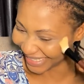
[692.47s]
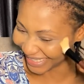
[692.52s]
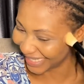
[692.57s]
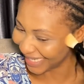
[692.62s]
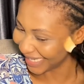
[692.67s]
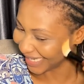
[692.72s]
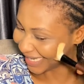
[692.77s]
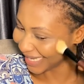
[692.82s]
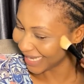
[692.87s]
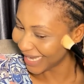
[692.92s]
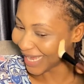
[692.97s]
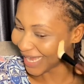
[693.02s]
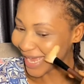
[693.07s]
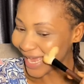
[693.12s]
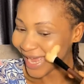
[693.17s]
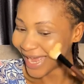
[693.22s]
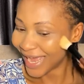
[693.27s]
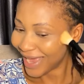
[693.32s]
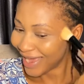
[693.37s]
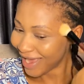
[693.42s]

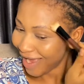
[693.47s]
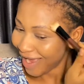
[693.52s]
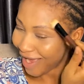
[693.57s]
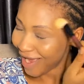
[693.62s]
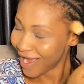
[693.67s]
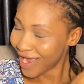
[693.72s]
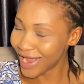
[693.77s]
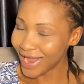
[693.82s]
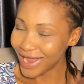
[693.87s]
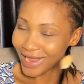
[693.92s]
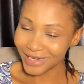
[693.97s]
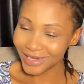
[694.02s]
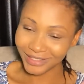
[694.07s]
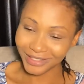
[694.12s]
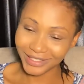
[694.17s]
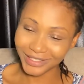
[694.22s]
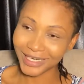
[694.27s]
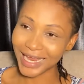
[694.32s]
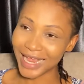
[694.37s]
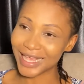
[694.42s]

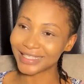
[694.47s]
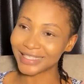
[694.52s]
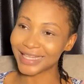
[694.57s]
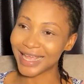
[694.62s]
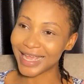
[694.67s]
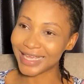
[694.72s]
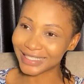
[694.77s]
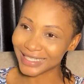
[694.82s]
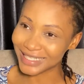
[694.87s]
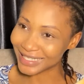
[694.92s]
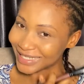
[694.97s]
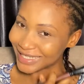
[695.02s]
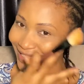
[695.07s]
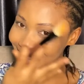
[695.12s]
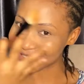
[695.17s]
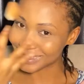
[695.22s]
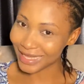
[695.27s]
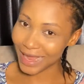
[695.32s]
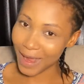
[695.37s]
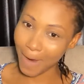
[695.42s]
Do you guys like
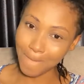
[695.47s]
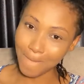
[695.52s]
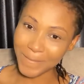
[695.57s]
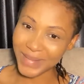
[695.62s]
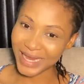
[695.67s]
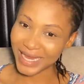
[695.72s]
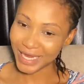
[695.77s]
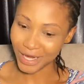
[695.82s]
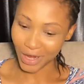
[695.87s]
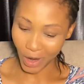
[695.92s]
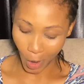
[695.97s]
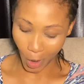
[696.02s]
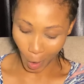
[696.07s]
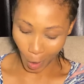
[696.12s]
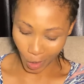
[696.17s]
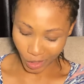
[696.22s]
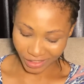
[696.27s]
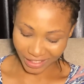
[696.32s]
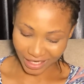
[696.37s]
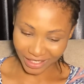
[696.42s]
this me,
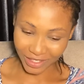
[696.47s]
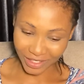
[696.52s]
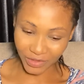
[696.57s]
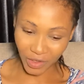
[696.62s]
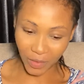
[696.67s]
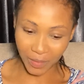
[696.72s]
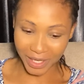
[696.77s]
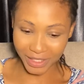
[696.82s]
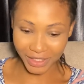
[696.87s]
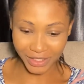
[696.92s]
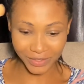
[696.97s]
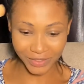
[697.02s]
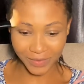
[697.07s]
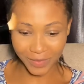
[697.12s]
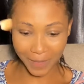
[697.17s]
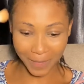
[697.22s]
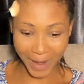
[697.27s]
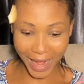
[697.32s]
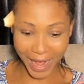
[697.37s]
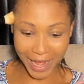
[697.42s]
or should I just go back to
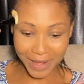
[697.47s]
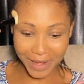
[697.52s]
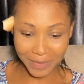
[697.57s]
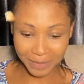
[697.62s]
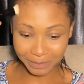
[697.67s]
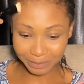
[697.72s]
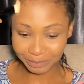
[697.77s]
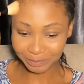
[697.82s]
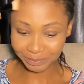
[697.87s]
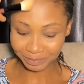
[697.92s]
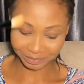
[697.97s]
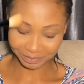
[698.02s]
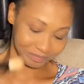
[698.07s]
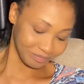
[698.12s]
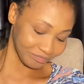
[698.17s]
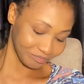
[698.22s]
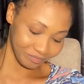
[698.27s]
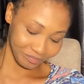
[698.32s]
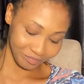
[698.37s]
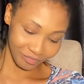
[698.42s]
my
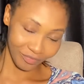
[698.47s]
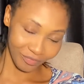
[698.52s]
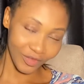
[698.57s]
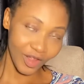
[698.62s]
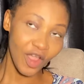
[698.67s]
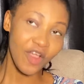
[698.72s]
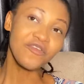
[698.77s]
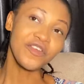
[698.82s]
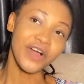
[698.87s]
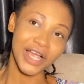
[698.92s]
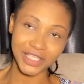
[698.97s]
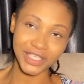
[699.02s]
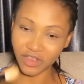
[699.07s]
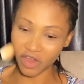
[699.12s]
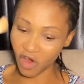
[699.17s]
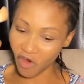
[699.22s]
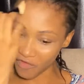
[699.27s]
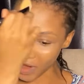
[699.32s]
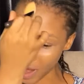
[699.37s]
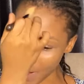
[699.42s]
voice
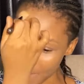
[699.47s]
over